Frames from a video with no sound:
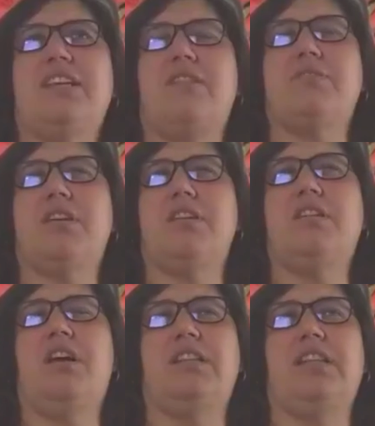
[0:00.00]
on a call
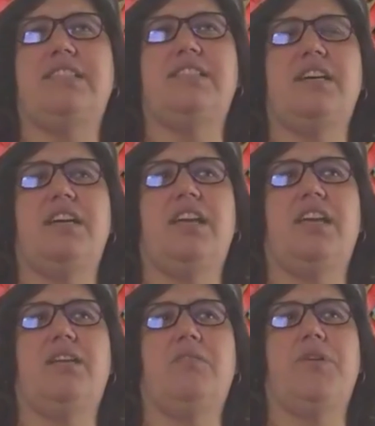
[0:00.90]
last night
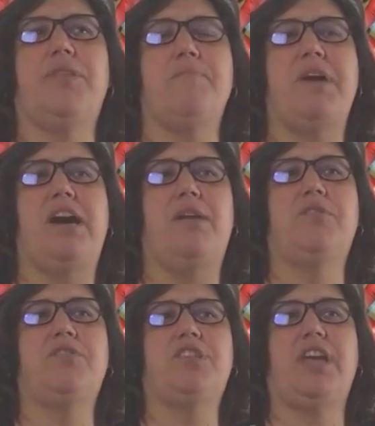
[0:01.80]
with a mom who
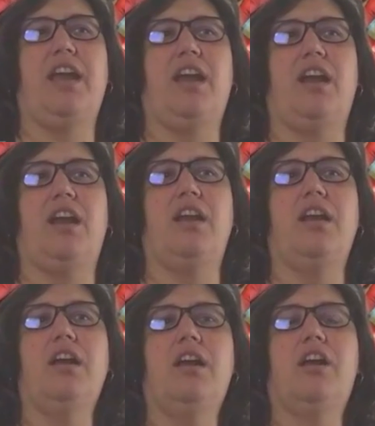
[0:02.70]
shared
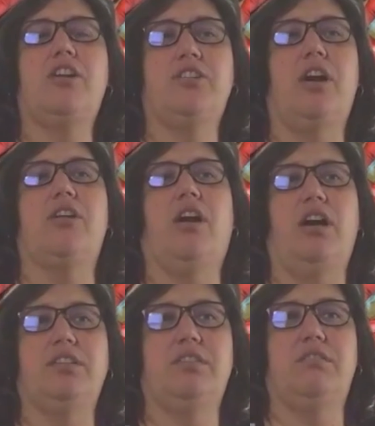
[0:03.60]
her daughter also
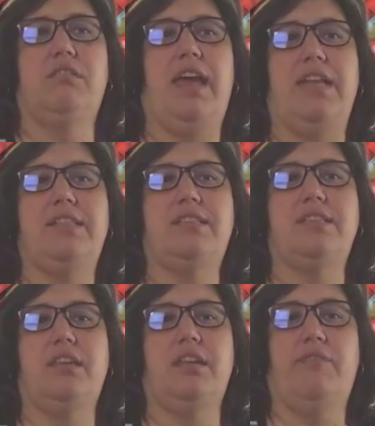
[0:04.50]
gets,
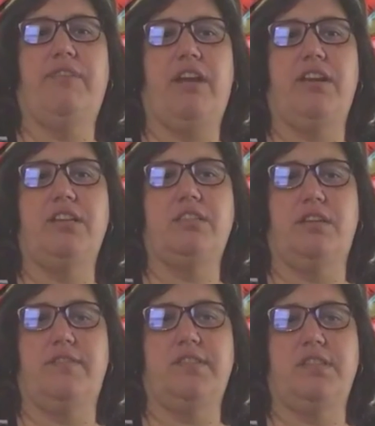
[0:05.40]
various
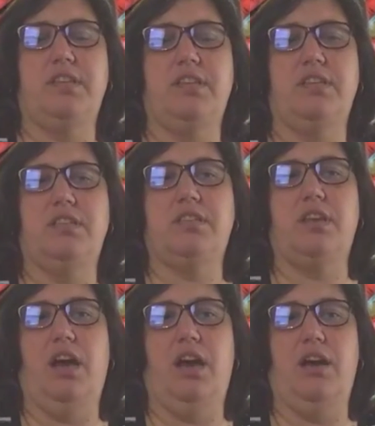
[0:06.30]
services,
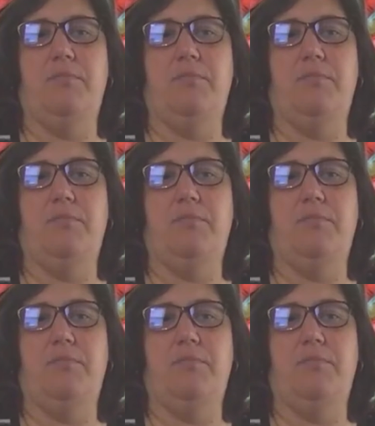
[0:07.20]
and